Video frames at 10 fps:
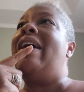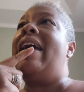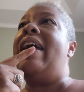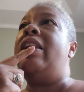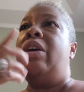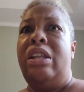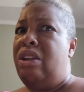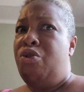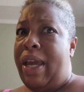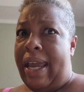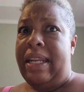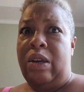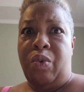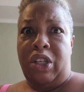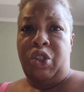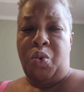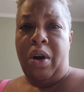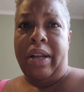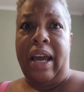And and you can't eat what you want.